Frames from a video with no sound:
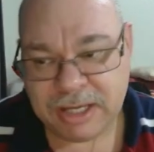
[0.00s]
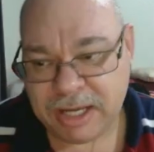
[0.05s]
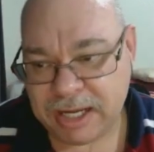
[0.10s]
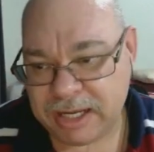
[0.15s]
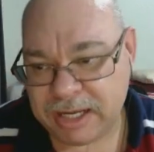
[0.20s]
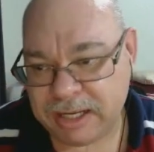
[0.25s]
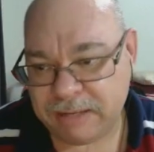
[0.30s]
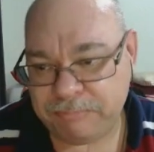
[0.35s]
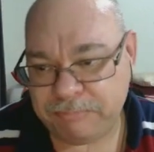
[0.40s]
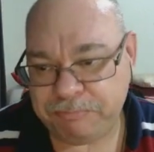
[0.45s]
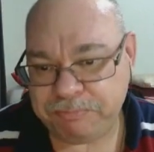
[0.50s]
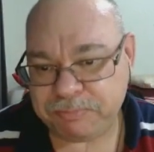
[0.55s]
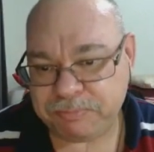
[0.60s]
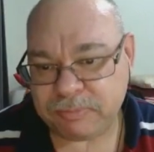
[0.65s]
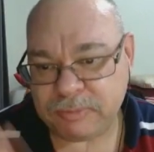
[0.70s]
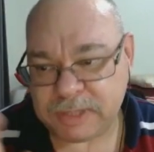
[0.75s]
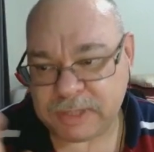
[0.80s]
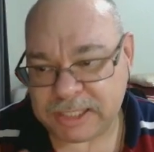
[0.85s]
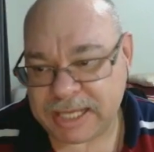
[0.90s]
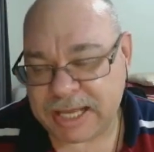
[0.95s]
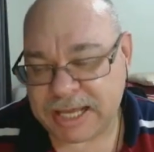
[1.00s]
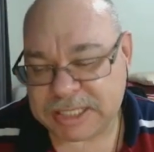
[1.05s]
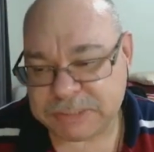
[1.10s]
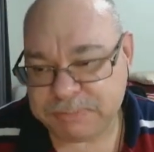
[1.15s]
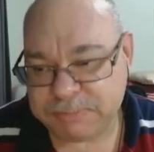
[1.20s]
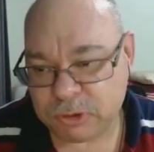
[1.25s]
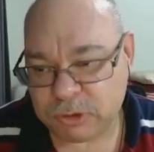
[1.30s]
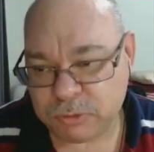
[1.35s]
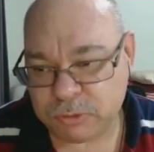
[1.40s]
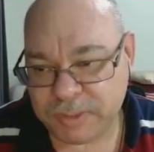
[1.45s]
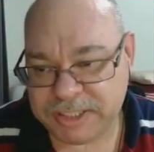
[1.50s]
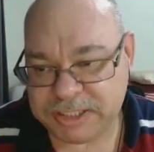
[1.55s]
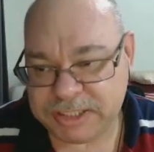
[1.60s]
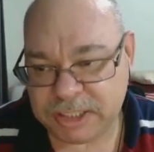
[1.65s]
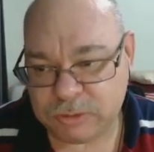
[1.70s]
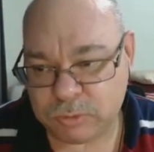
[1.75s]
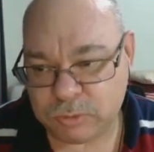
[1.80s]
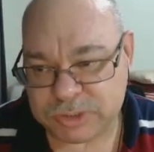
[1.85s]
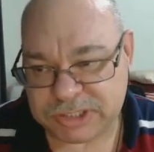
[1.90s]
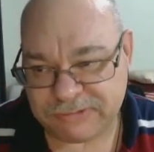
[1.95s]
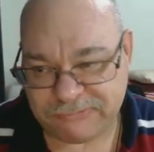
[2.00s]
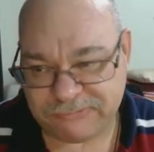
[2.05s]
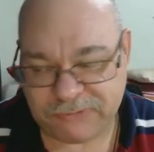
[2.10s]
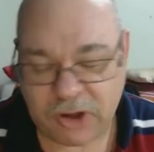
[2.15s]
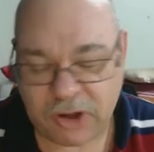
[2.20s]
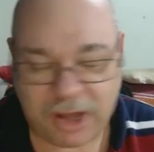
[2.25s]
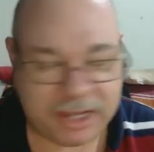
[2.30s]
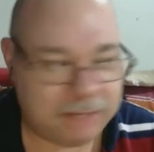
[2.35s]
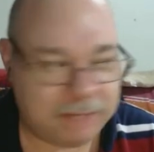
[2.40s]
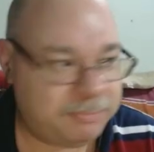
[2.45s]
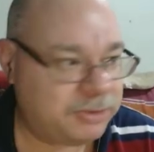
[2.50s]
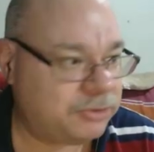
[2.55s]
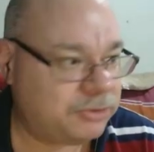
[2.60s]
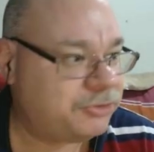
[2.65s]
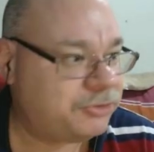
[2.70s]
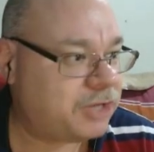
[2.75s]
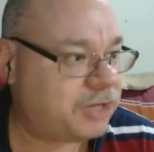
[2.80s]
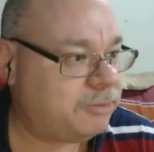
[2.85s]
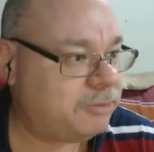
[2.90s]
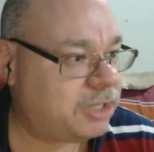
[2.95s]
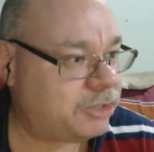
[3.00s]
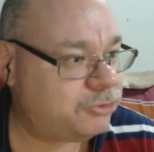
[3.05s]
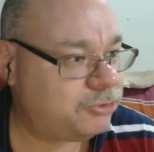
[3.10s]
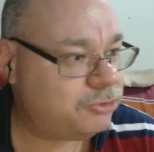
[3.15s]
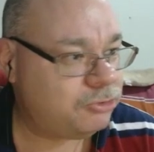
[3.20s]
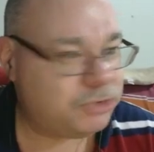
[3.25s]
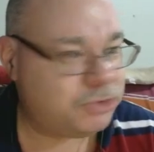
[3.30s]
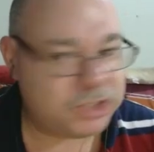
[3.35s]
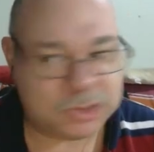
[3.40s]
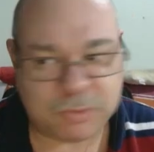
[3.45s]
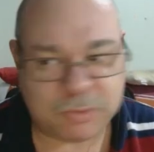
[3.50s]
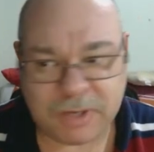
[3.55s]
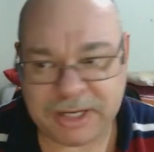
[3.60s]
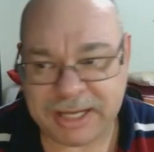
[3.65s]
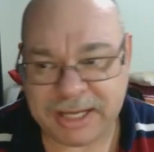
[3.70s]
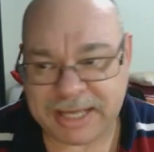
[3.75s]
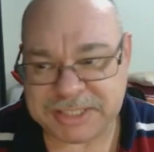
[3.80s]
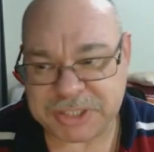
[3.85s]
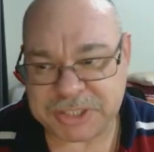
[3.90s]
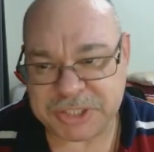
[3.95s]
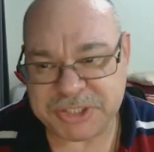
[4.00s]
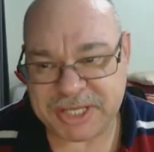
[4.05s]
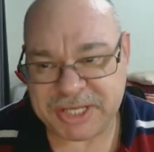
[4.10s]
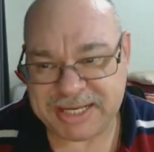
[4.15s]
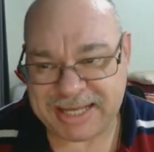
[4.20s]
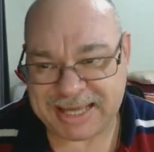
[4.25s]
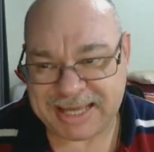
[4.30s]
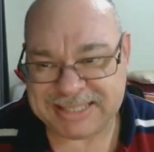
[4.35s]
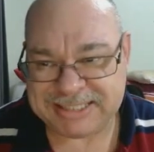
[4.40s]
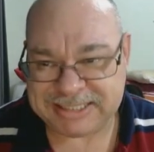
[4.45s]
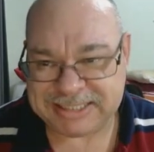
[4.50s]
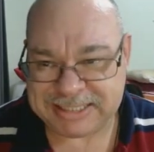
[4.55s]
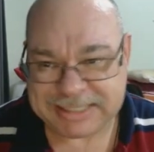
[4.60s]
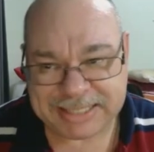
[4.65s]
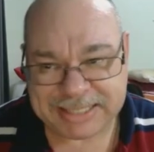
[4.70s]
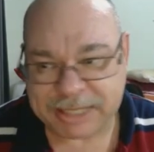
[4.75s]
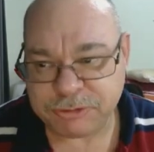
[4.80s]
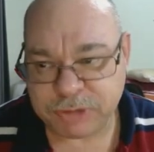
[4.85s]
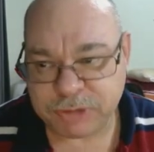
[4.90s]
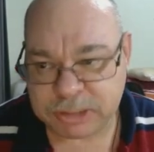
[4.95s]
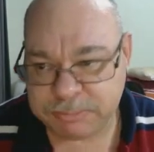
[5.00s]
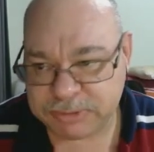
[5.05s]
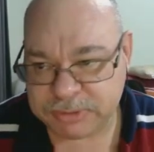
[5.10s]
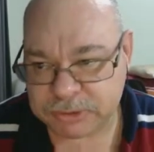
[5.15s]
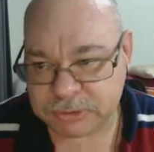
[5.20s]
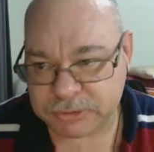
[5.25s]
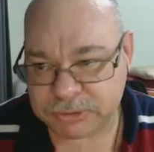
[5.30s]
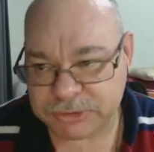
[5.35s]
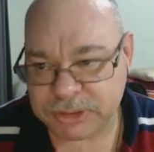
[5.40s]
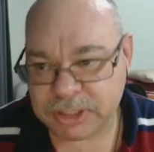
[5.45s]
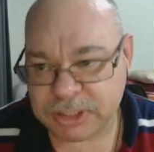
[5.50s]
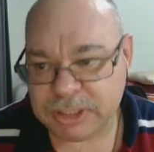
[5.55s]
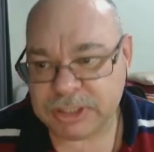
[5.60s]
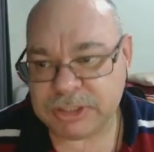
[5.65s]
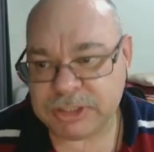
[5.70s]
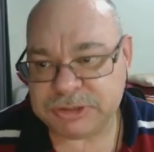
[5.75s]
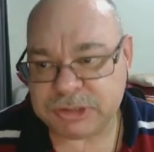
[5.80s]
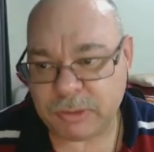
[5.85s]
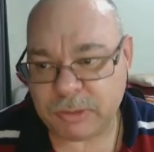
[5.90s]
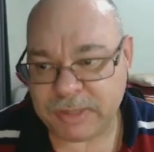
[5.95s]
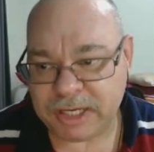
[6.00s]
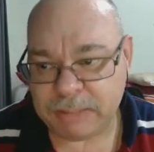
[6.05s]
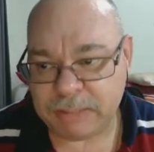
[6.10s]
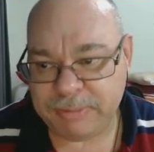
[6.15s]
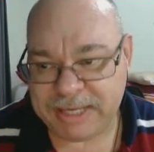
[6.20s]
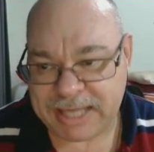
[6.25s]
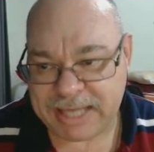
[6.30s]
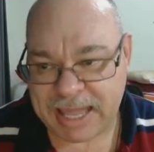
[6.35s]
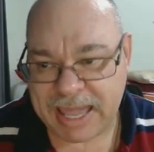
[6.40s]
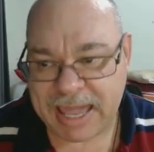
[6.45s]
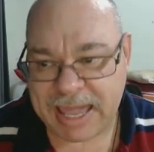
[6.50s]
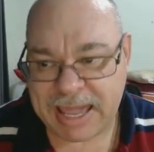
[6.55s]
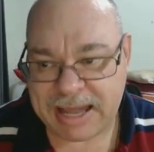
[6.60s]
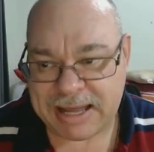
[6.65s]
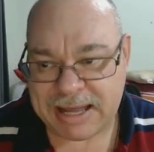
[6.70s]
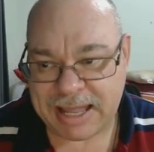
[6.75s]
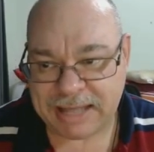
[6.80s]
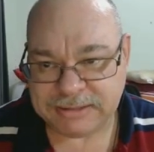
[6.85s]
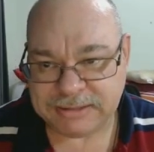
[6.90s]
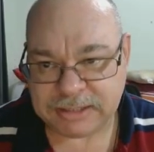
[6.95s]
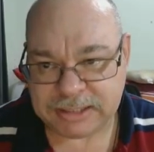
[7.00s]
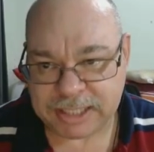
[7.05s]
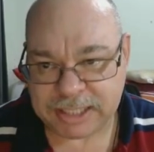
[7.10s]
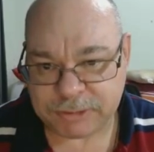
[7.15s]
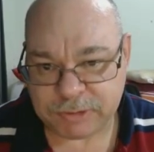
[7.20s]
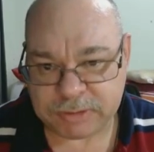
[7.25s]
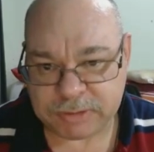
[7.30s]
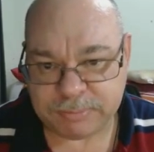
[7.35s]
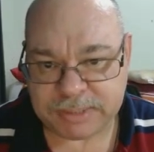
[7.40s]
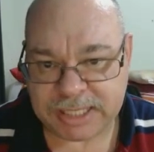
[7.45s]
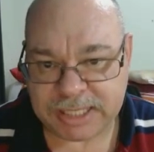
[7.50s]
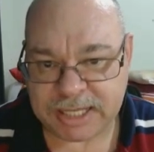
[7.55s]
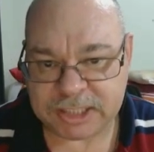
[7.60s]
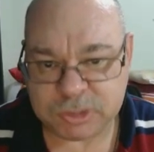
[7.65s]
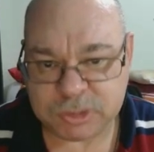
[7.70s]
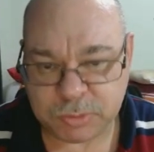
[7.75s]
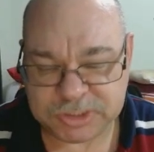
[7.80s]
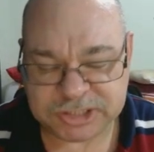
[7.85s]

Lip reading: The last build we did was a fire build. I'm going to do this one, as I said, as an electric build. So we're going to pick air and electric blast.